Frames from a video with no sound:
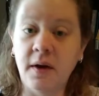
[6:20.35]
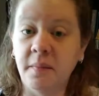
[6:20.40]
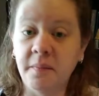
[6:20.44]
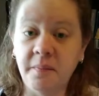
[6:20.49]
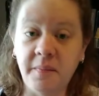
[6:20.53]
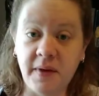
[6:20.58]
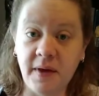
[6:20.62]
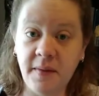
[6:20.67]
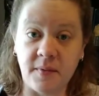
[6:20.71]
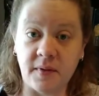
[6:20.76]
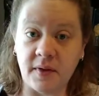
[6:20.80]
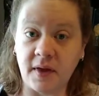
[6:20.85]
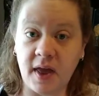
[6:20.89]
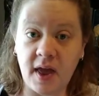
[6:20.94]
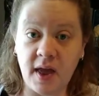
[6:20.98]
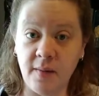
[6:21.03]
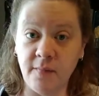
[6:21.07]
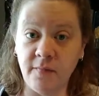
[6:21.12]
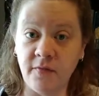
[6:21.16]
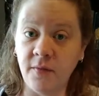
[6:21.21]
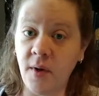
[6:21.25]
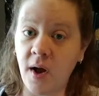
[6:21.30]
People
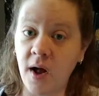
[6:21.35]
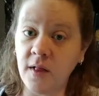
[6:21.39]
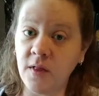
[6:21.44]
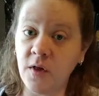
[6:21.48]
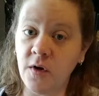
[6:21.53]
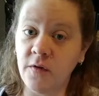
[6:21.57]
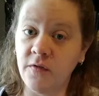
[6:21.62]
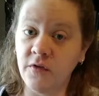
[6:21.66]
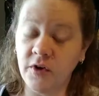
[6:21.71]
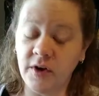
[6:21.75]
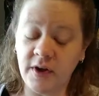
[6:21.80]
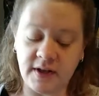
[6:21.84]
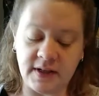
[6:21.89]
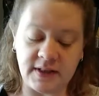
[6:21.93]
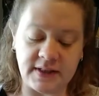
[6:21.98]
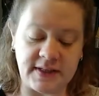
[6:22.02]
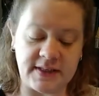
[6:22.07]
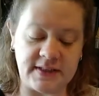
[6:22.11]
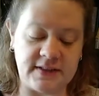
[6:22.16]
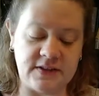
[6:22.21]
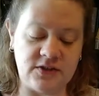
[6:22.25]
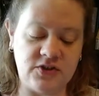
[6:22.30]
came from all over
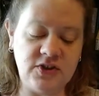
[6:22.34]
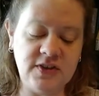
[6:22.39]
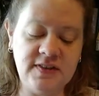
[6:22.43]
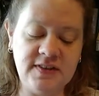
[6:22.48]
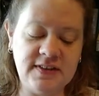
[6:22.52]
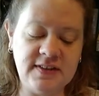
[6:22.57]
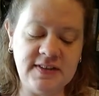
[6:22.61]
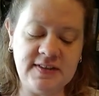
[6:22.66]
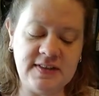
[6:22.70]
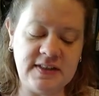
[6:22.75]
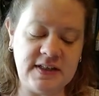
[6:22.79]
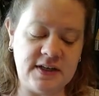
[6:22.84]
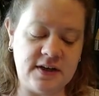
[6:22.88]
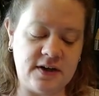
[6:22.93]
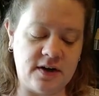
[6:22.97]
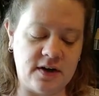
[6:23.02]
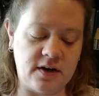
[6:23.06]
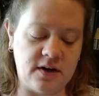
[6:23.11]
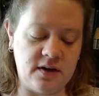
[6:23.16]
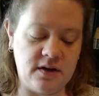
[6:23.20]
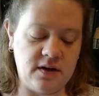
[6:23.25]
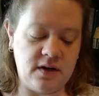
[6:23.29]
Italy just to see
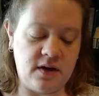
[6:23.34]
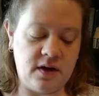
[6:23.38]
her.